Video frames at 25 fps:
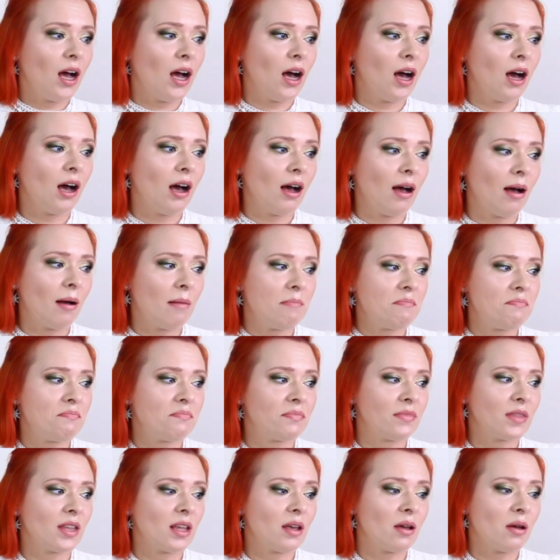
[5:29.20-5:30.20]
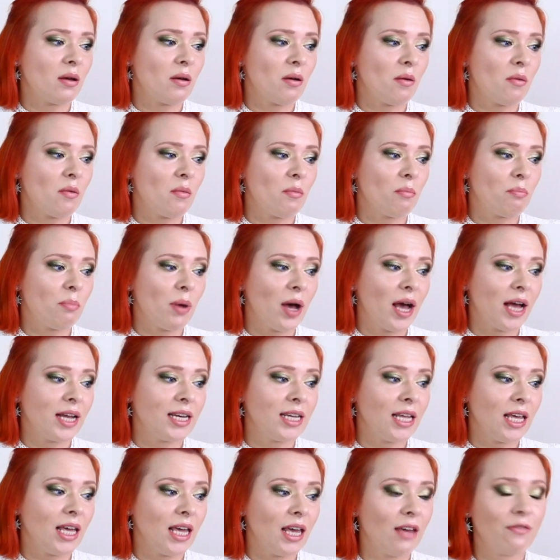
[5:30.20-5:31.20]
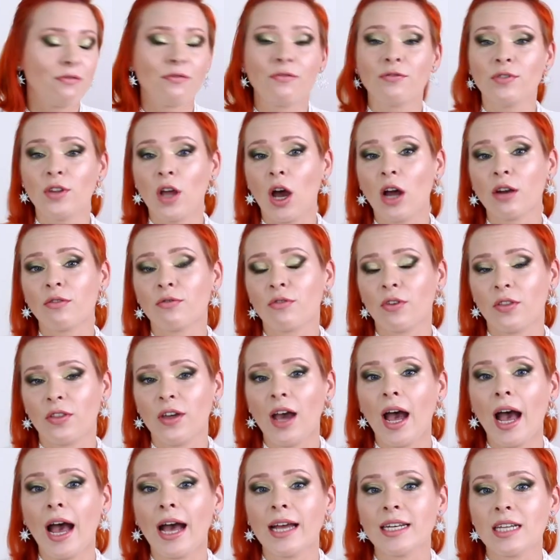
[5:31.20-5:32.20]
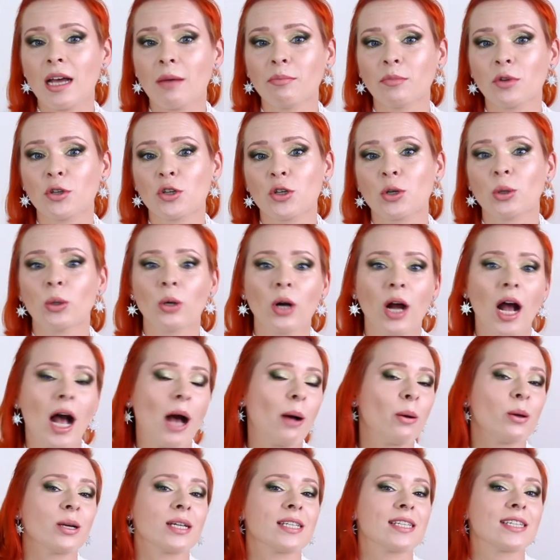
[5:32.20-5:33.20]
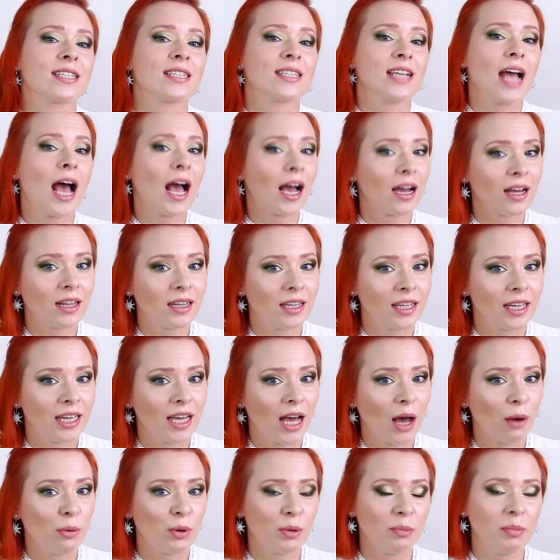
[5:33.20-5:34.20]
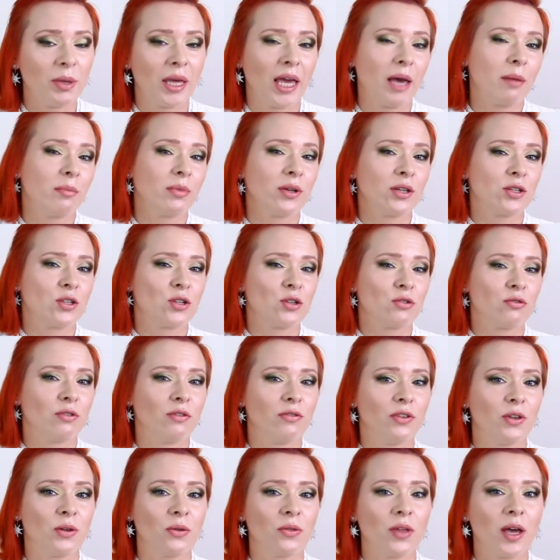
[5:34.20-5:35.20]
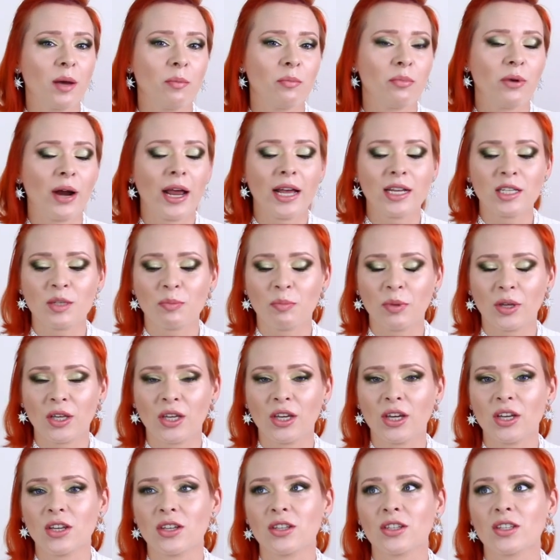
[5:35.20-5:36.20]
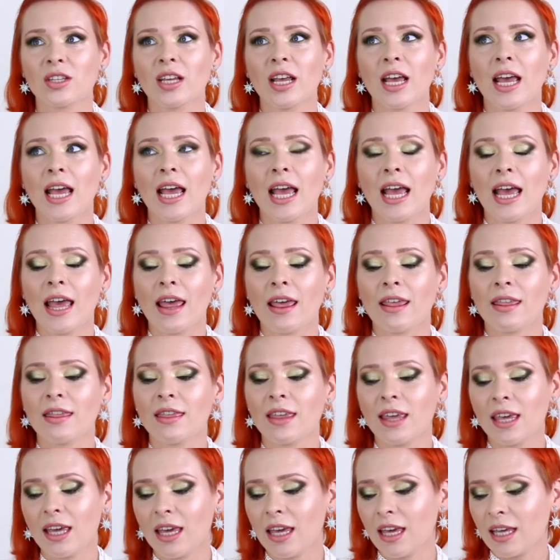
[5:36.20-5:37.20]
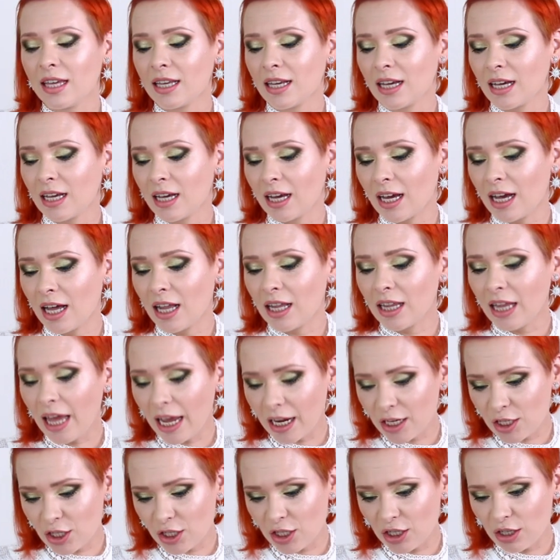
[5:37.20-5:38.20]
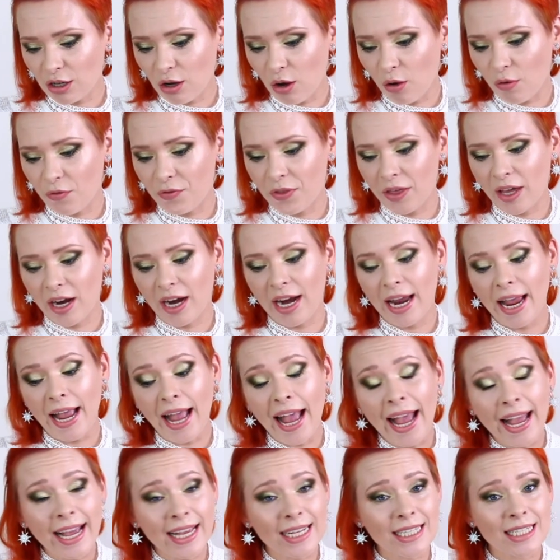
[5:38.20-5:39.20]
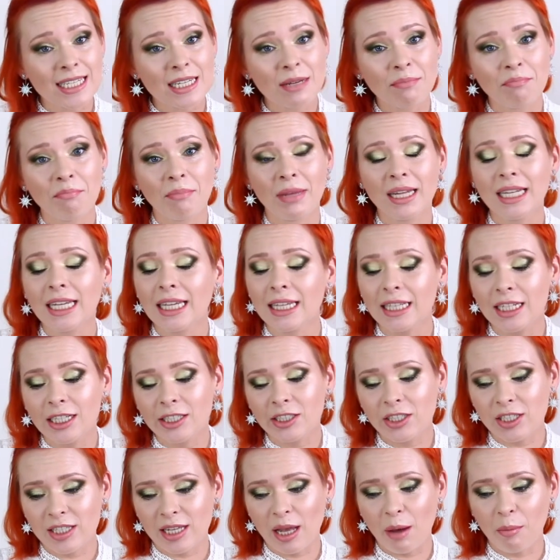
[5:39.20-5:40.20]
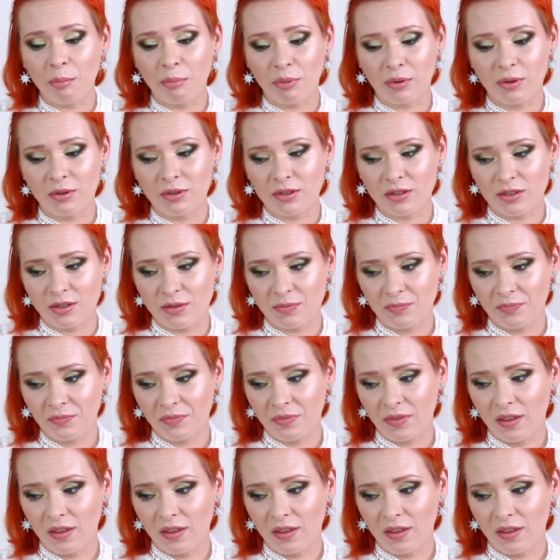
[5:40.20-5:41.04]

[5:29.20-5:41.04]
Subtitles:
But if not for that, I'm not sure how exactly I would be able to review that brand, because the collection of their 8 milliliter samples,